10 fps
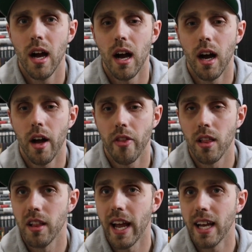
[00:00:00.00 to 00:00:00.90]
The
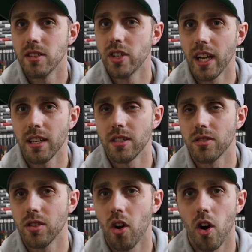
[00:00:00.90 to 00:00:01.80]
land
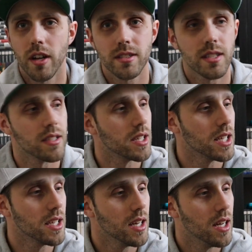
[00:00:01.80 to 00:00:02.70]
changes
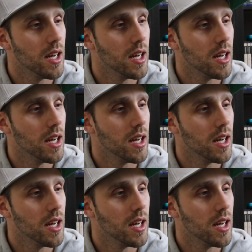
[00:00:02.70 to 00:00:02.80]
constantly.